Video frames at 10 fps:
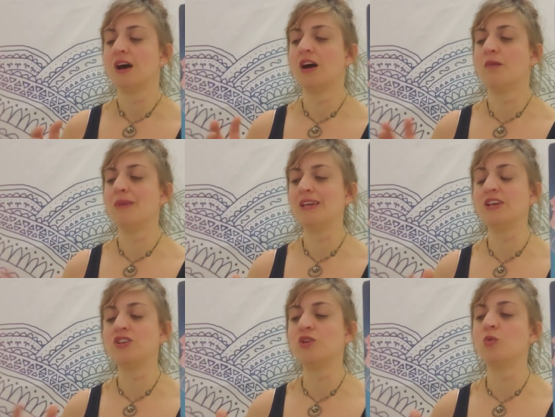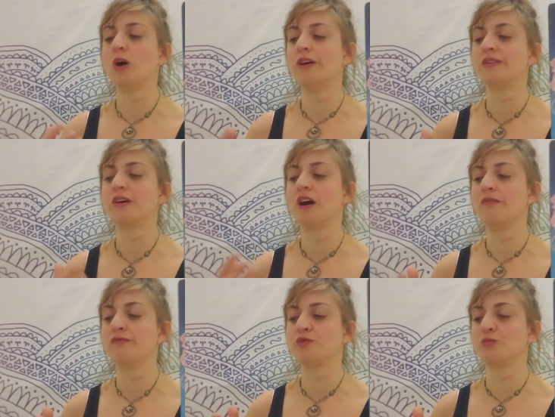uh, making you
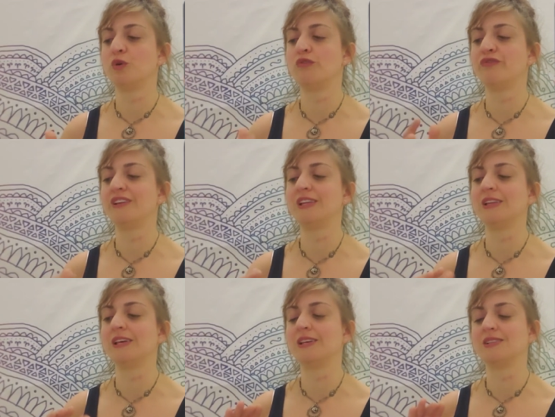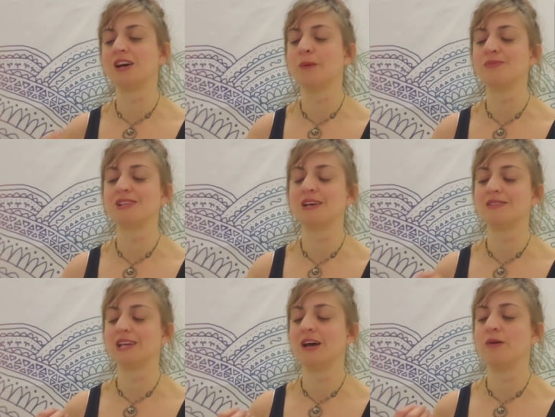uncomfortable, feeling like it's upside
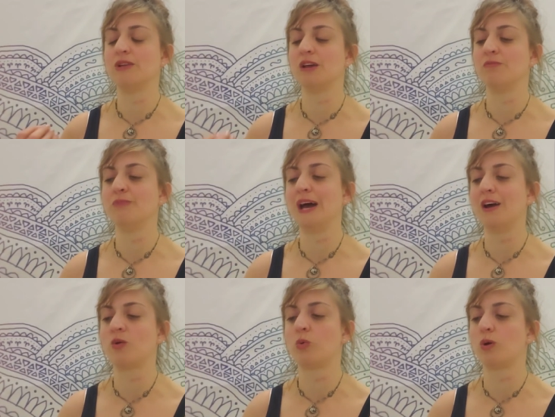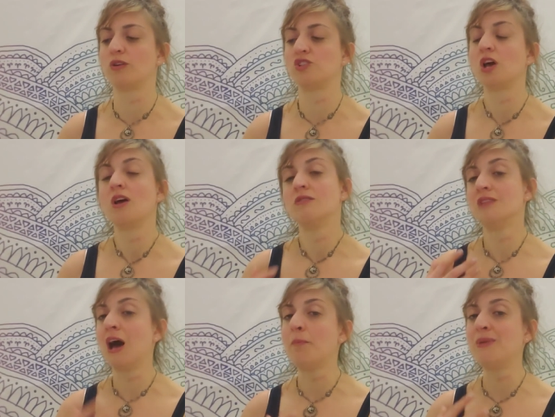down and backwards,
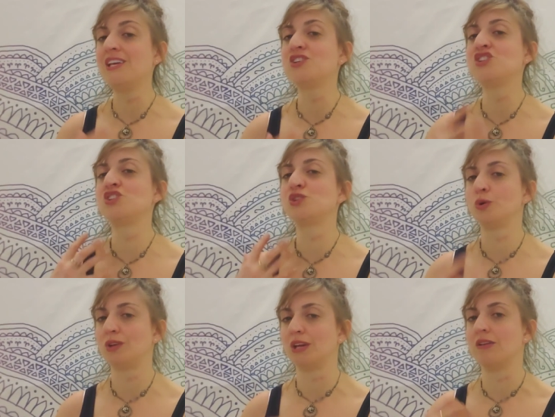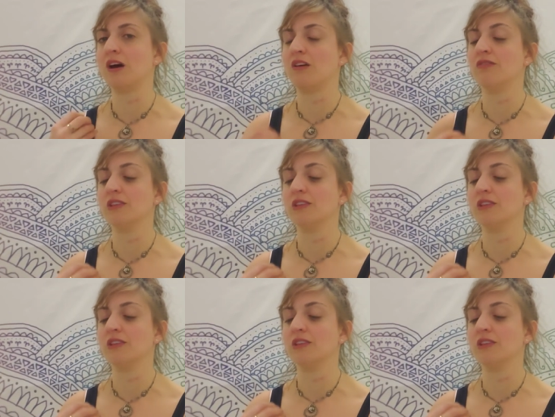not being certain of